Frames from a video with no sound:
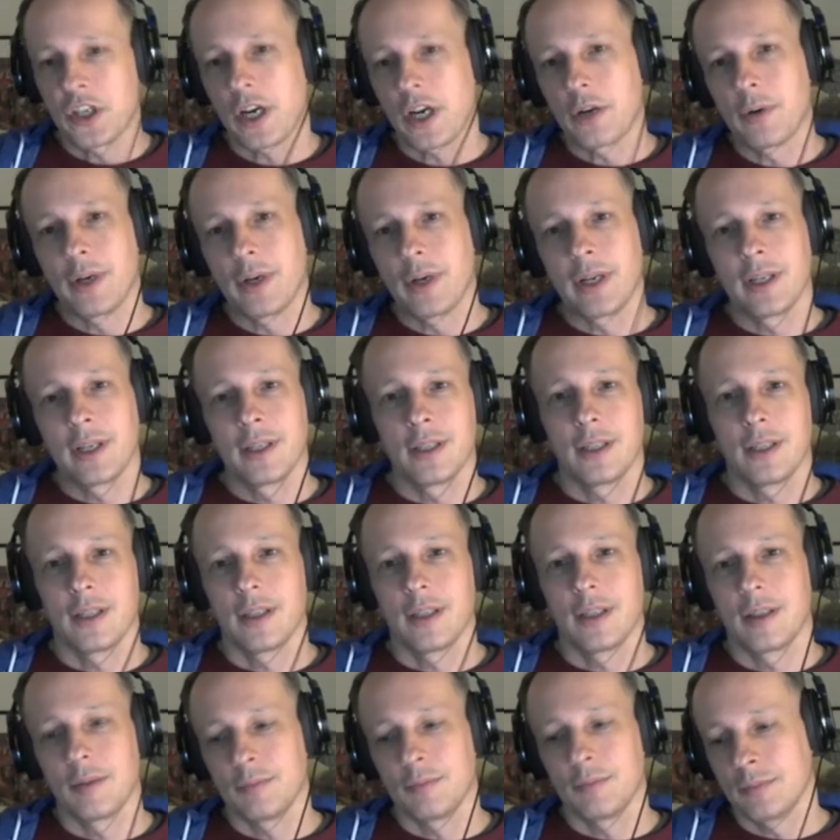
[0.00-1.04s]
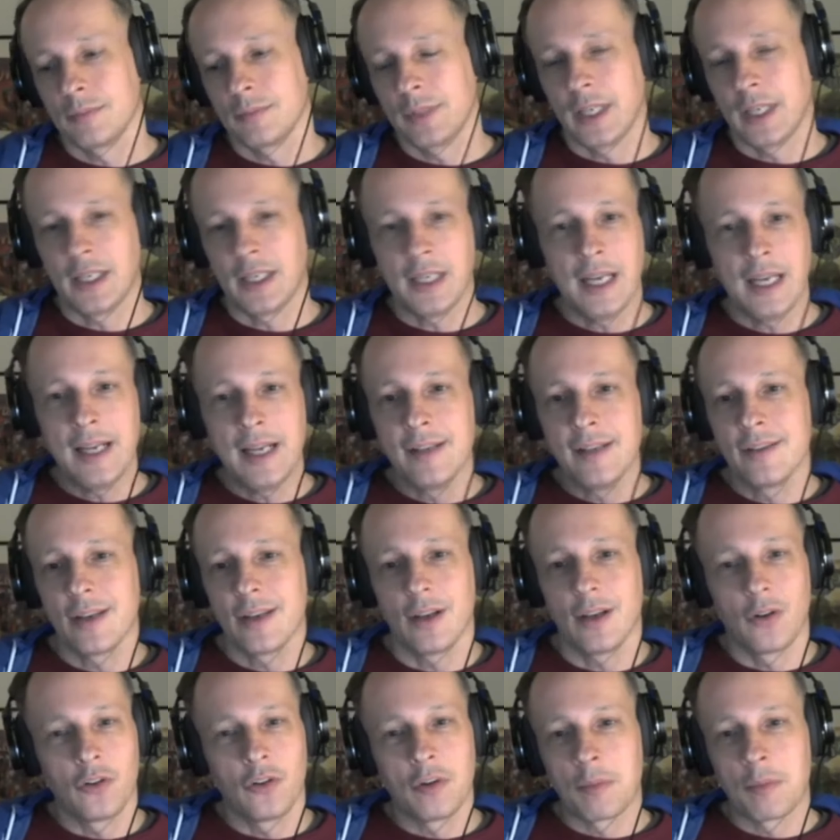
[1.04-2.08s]
sharing, getting
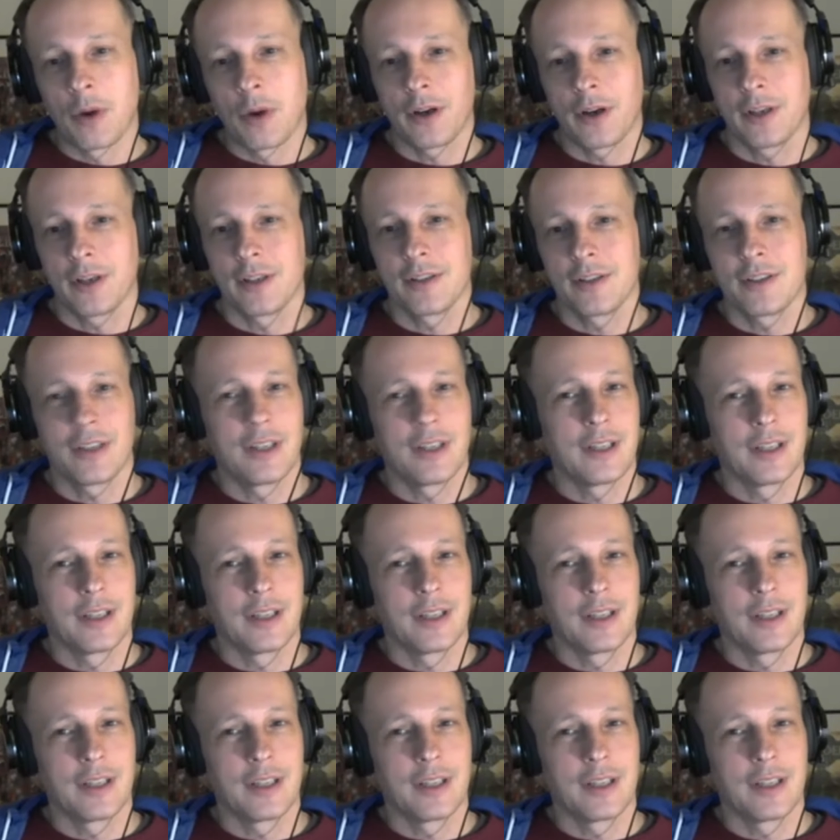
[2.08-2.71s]
intel on the market.